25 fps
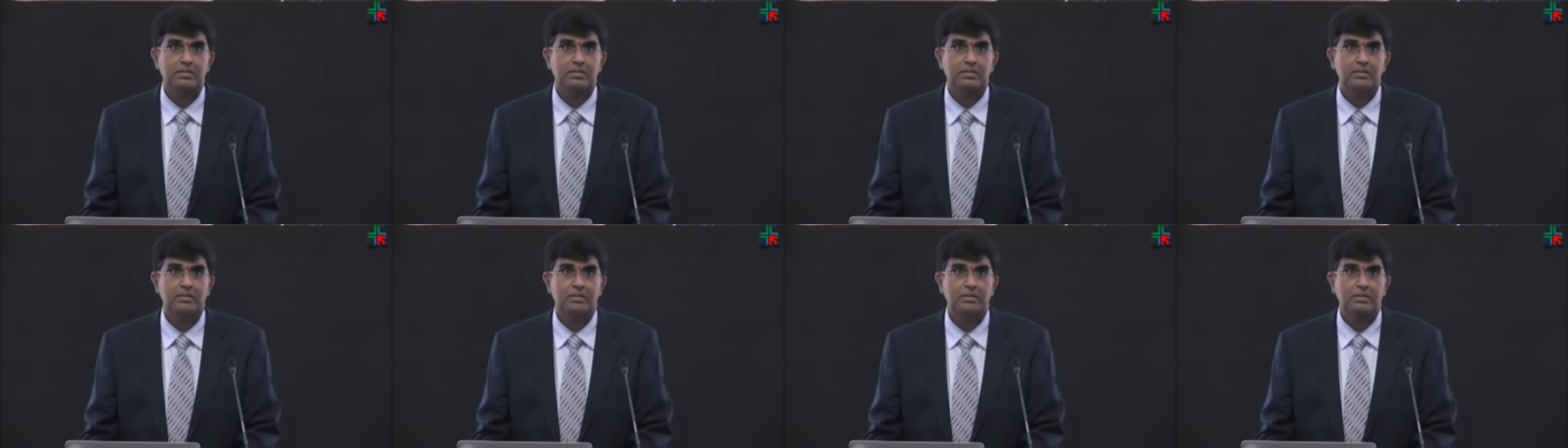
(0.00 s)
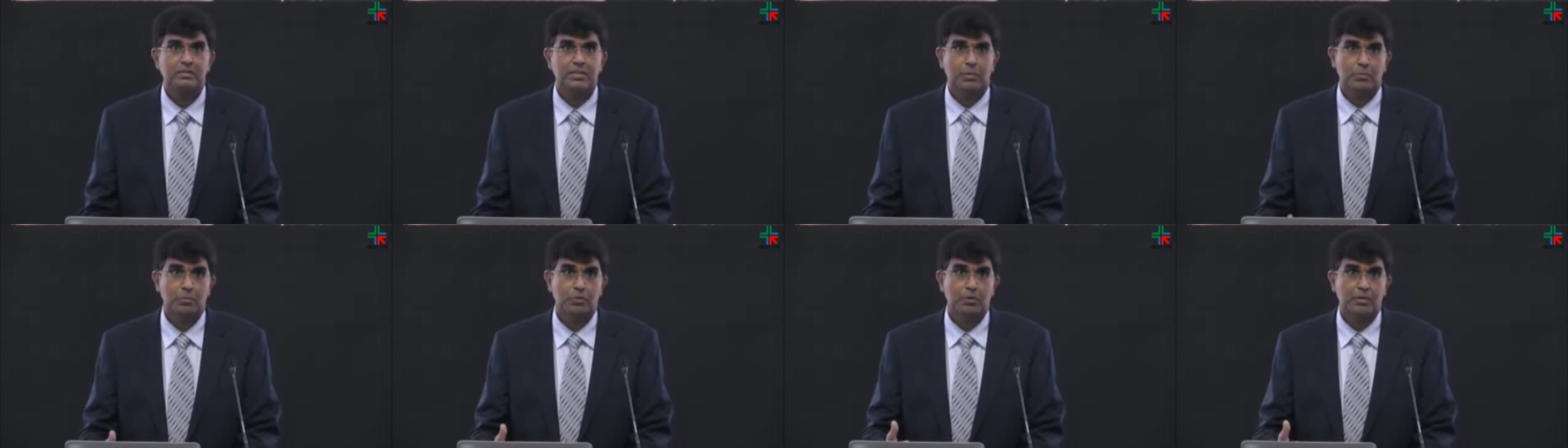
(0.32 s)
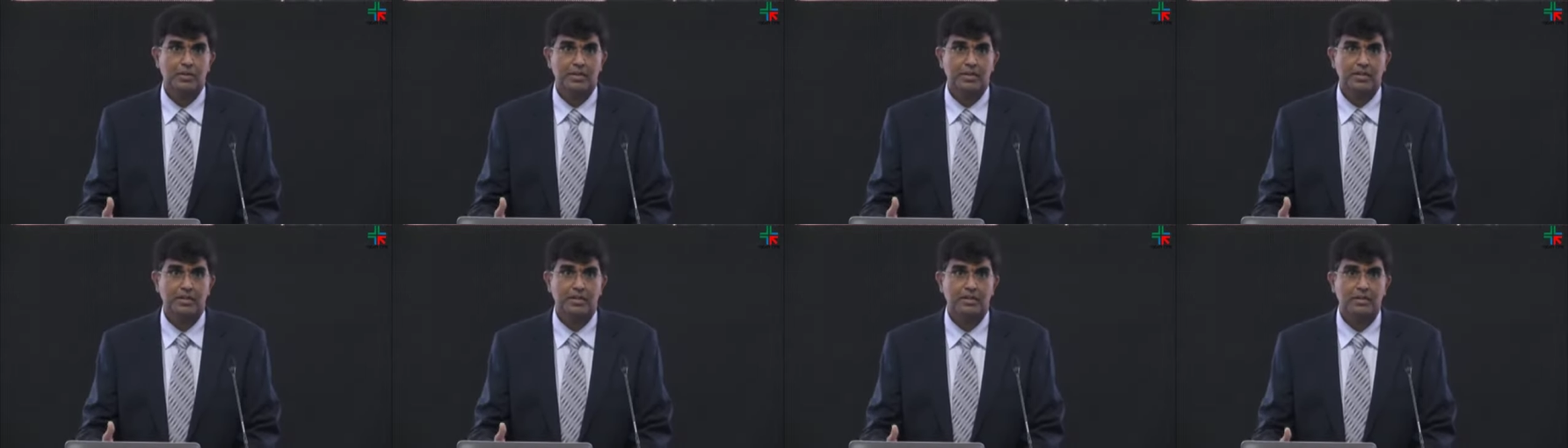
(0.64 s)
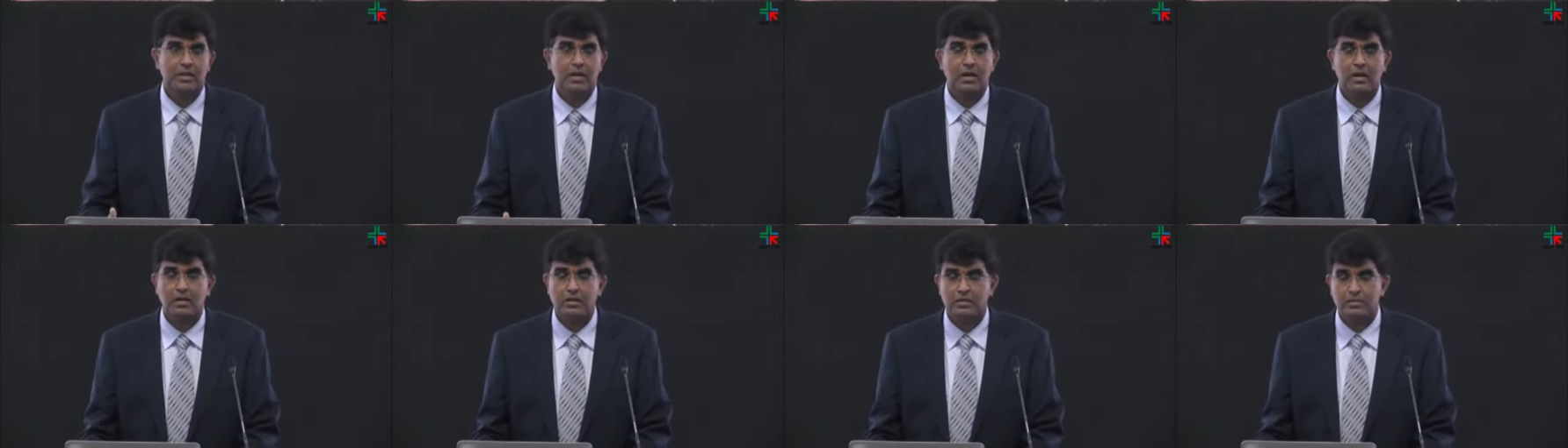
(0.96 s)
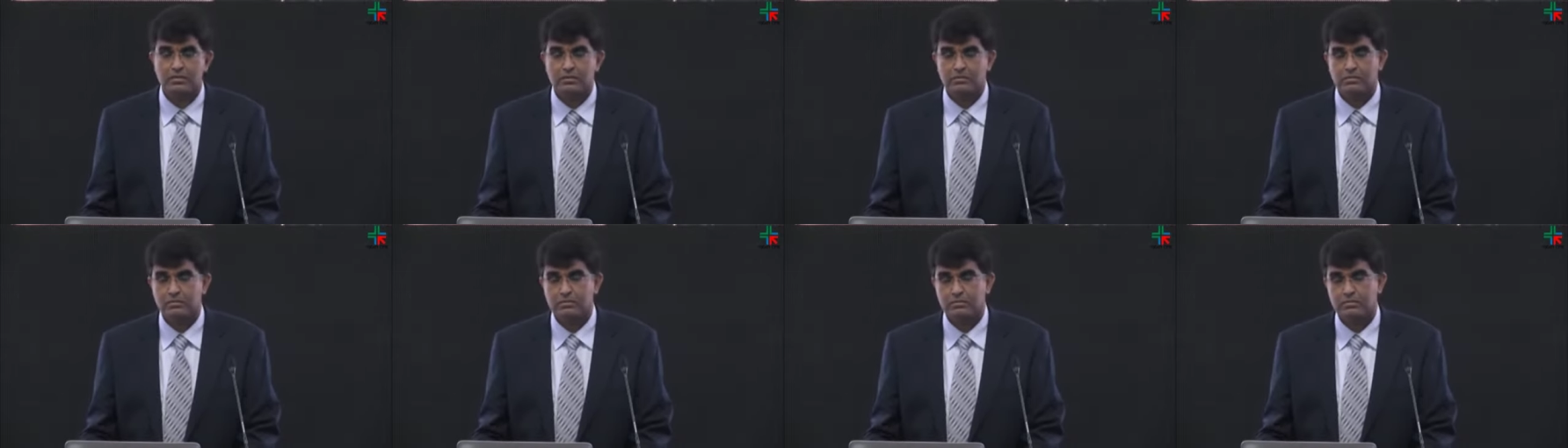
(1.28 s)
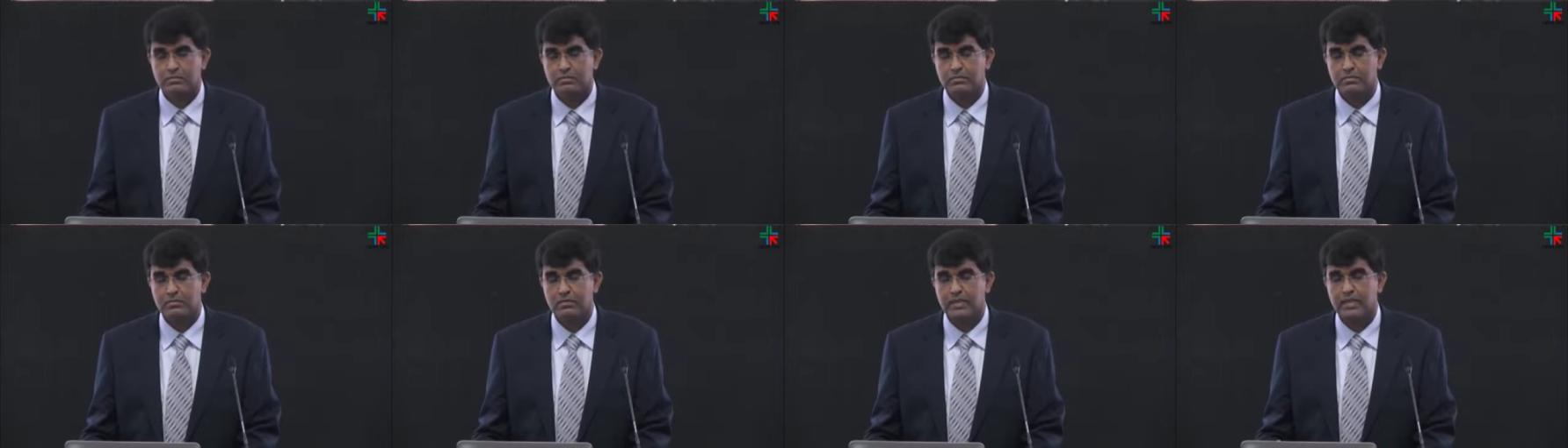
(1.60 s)
supporting it, or
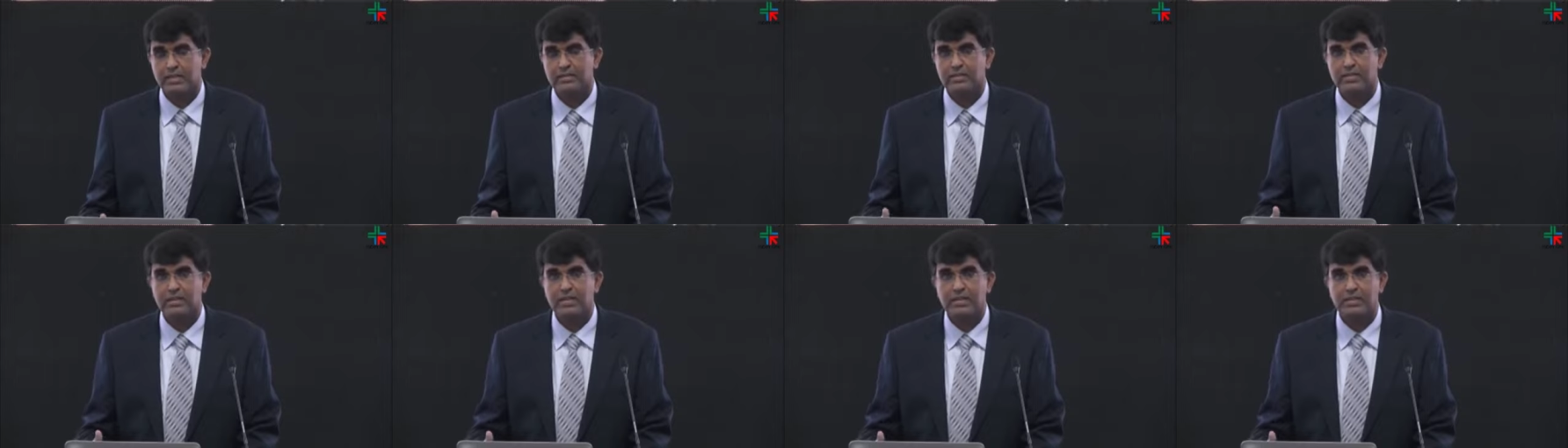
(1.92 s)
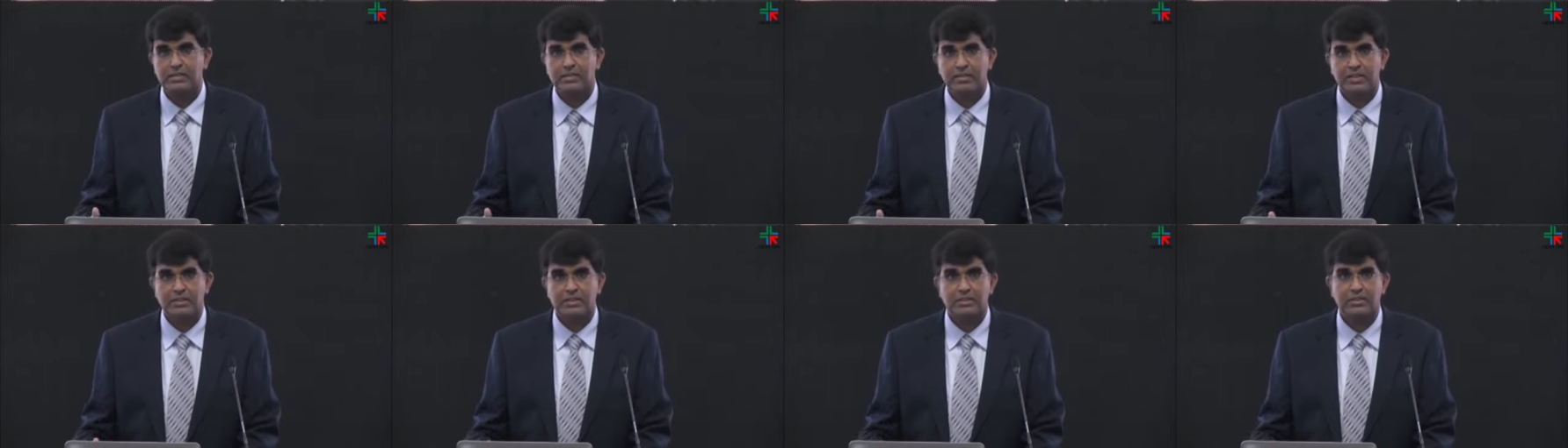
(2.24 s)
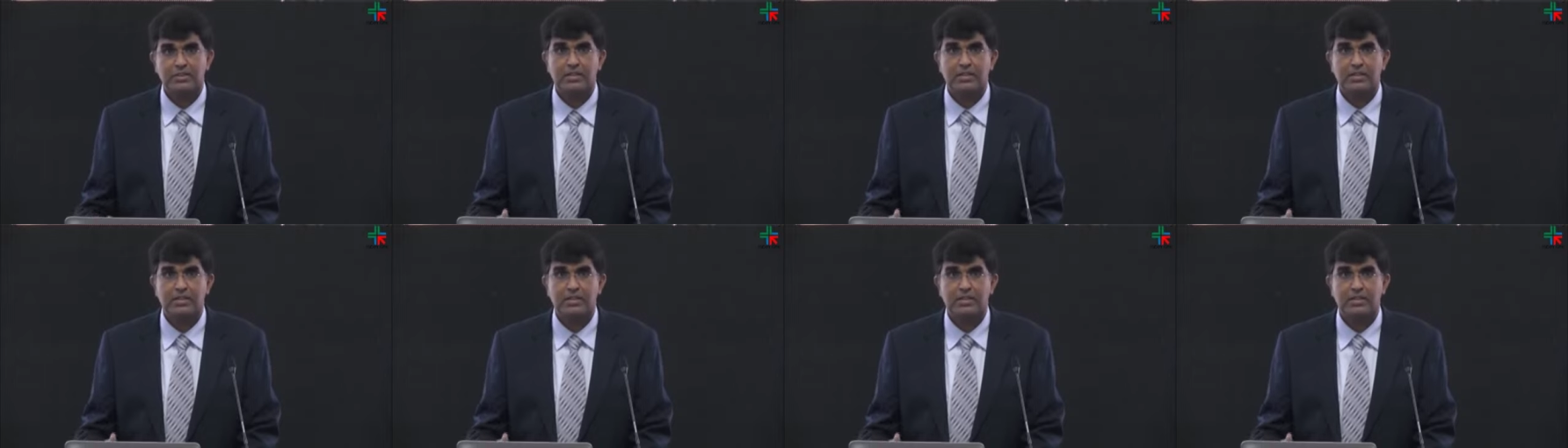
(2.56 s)
when I say literature,